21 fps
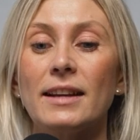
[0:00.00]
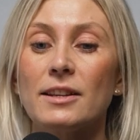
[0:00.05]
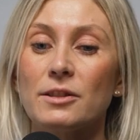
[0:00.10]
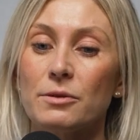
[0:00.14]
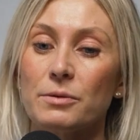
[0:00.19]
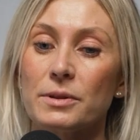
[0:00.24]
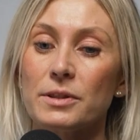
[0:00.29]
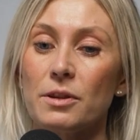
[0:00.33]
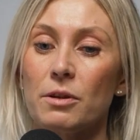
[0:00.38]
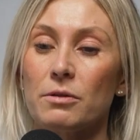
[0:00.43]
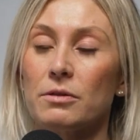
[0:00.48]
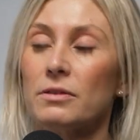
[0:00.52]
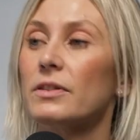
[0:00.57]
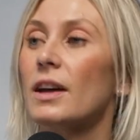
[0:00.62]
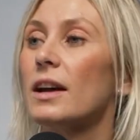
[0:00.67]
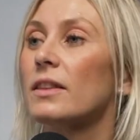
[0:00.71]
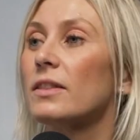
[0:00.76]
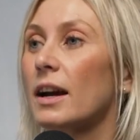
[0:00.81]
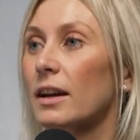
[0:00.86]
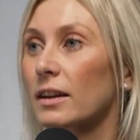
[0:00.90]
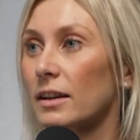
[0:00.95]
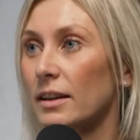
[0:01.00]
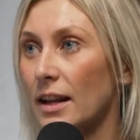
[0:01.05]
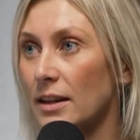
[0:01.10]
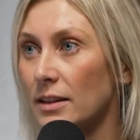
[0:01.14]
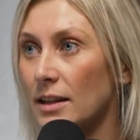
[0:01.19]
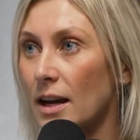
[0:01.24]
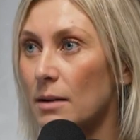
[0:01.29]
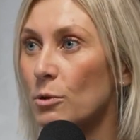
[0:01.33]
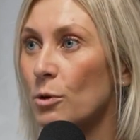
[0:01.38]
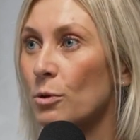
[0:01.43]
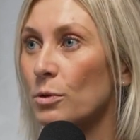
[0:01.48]
as a result of that, that can end
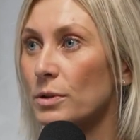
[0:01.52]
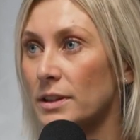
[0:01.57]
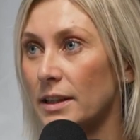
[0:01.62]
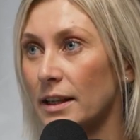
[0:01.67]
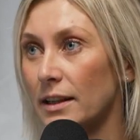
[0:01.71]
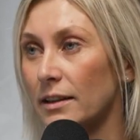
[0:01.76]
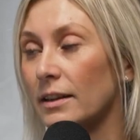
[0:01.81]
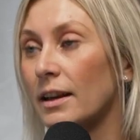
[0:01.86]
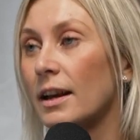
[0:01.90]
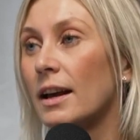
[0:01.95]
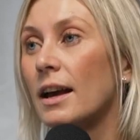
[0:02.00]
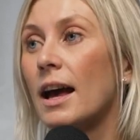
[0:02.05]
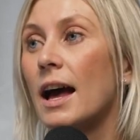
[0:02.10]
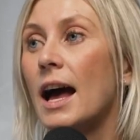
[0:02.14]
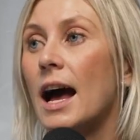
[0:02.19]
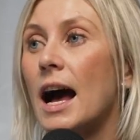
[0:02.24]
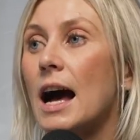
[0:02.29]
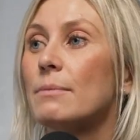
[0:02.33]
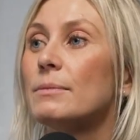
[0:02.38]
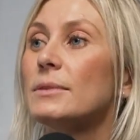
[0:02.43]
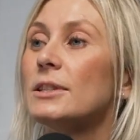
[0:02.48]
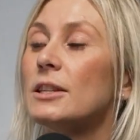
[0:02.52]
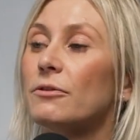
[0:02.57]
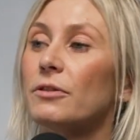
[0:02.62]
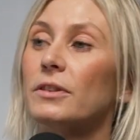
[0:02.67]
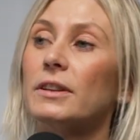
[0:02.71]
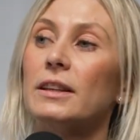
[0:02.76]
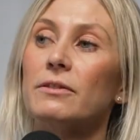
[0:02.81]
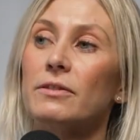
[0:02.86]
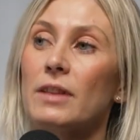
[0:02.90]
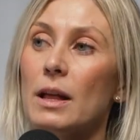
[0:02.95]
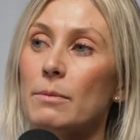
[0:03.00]
up causing different
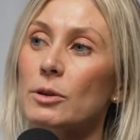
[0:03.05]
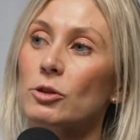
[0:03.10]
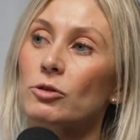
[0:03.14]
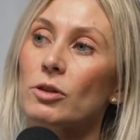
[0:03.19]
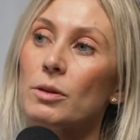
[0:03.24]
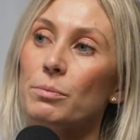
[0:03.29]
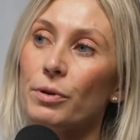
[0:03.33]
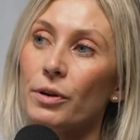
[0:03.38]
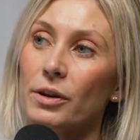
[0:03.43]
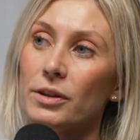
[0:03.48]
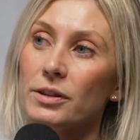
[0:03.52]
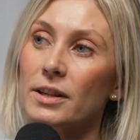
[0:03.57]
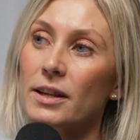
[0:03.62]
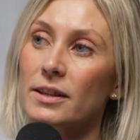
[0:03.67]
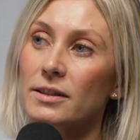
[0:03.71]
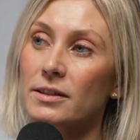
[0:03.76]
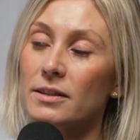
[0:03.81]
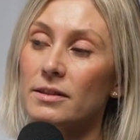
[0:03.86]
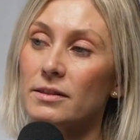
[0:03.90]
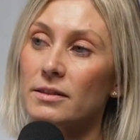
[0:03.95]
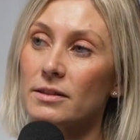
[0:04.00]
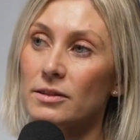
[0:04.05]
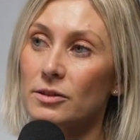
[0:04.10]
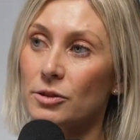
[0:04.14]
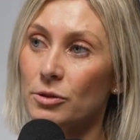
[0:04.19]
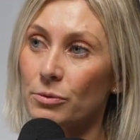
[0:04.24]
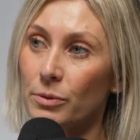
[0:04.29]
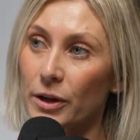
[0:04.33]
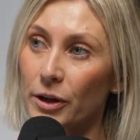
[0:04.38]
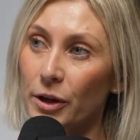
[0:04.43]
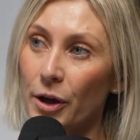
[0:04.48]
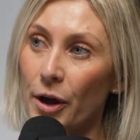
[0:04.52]
inflammatory processes
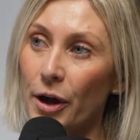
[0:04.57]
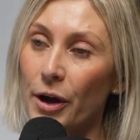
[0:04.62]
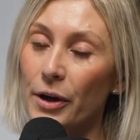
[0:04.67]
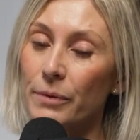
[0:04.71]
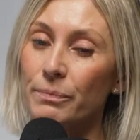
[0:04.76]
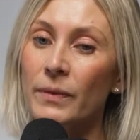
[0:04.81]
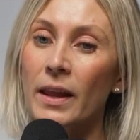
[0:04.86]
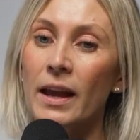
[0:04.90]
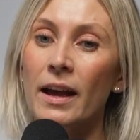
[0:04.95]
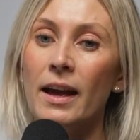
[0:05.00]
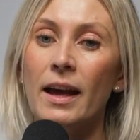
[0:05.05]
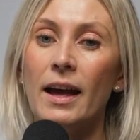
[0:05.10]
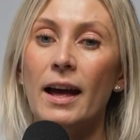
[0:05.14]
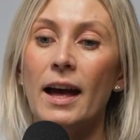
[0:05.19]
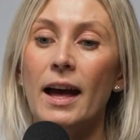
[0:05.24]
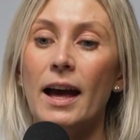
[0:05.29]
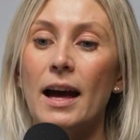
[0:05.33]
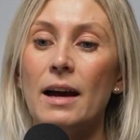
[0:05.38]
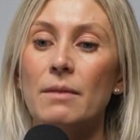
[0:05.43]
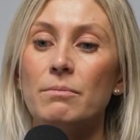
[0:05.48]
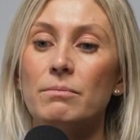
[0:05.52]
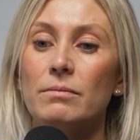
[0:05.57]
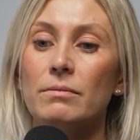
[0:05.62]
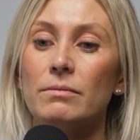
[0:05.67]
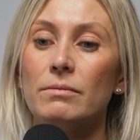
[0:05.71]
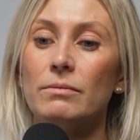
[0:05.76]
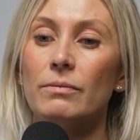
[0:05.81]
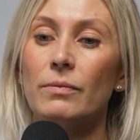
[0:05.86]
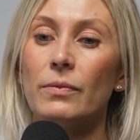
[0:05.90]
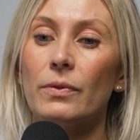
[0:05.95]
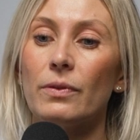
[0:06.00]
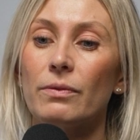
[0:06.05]
to occur.
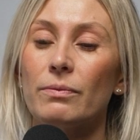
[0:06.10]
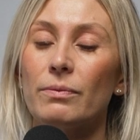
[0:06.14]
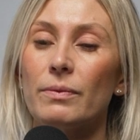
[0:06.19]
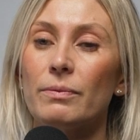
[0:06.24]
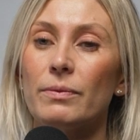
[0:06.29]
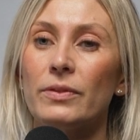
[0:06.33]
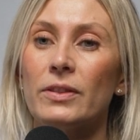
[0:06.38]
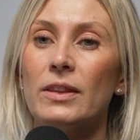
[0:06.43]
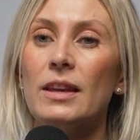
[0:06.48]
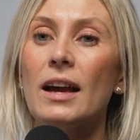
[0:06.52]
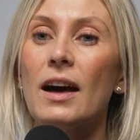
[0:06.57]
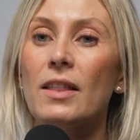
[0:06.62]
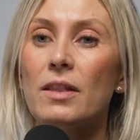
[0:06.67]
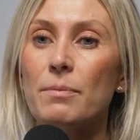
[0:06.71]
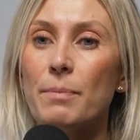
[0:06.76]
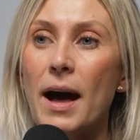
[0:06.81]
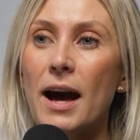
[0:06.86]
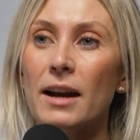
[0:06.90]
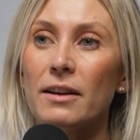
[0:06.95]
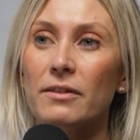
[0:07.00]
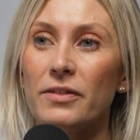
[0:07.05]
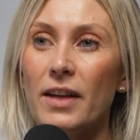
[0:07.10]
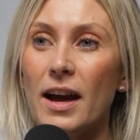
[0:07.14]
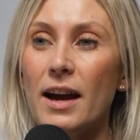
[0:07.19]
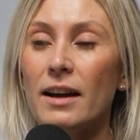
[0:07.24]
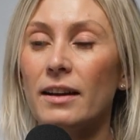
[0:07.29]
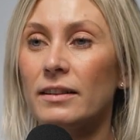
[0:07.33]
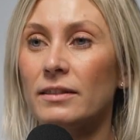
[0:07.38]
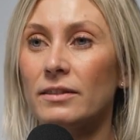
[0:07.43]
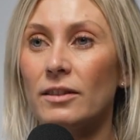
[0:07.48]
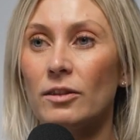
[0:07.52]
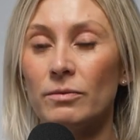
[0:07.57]
The other part of
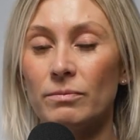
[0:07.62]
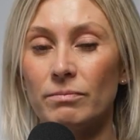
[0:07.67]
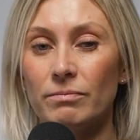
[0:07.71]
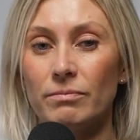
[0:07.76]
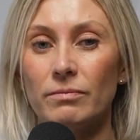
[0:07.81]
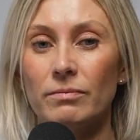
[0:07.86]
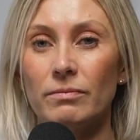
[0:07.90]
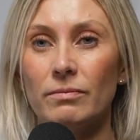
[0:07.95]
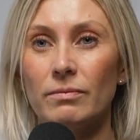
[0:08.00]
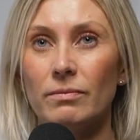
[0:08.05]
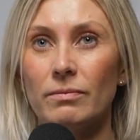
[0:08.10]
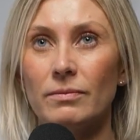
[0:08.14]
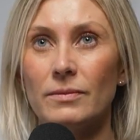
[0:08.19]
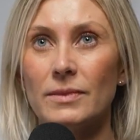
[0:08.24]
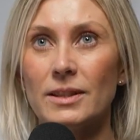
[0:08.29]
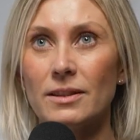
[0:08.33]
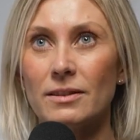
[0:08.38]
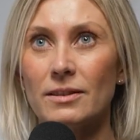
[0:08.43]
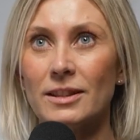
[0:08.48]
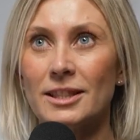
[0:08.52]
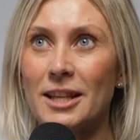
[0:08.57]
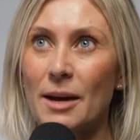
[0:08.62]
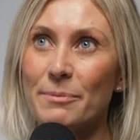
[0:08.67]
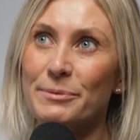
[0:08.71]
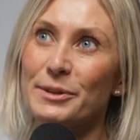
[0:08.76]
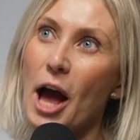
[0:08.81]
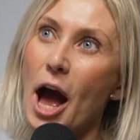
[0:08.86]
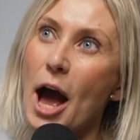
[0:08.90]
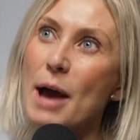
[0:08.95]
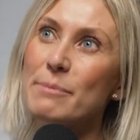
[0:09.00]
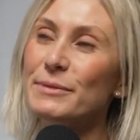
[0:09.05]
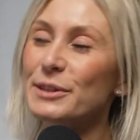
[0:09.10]
that, and
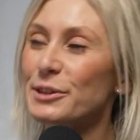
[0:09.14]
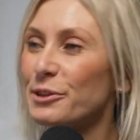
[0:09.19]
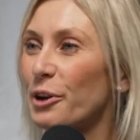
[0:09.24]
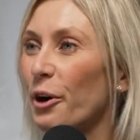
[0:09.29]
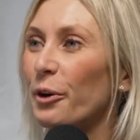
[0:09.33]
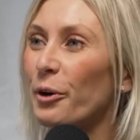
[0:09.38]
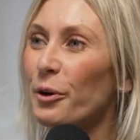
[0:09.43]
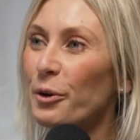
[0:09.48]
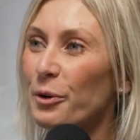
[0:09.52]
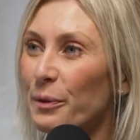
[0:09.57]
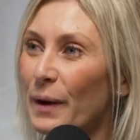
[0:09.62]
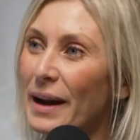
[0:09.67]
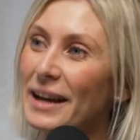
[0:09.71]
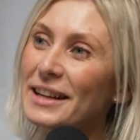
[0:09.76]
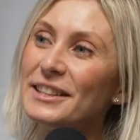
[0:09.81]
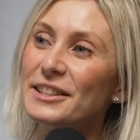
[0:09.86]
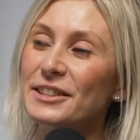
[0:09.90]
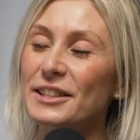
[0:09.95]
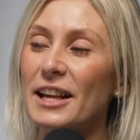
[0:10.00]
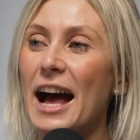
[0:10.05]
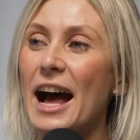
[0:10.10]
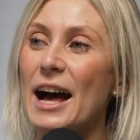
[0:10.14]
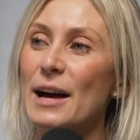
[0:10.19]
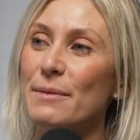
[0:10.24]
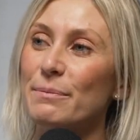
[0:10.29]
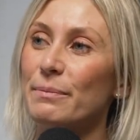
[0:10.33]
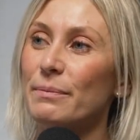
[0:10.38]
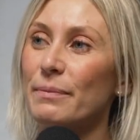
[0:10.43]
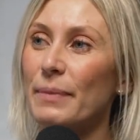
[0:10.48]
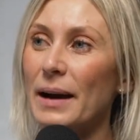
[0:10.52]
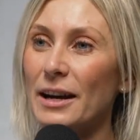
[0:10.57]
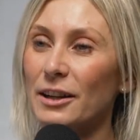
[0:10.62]
sometimes, not always,
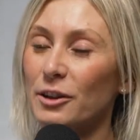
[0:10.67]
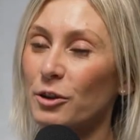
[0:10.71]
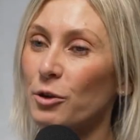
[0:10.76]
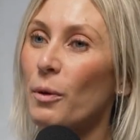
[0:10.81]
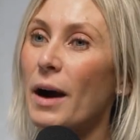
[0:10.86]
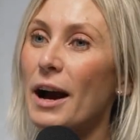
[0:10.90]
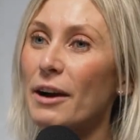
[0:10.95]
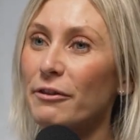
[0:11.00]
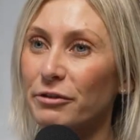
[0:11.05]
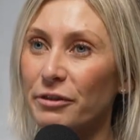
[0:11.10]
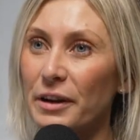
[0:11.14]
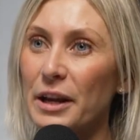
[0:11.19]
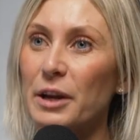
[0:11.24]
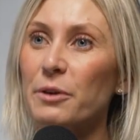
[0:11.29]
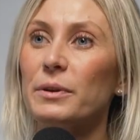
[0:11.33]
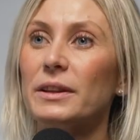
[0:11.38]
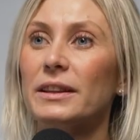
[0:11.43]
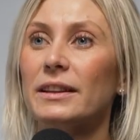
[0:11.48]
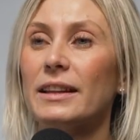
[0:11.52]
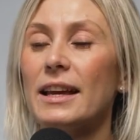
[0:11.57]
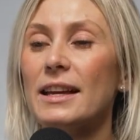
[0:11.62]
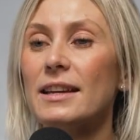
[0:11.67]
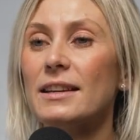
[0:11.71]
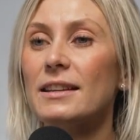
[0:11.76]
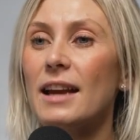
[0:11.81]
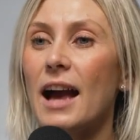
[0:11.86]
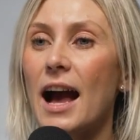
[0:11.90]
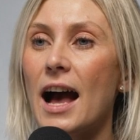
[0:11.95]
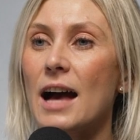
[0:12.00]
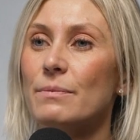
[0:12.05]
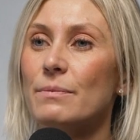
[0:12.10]
but quite frequently,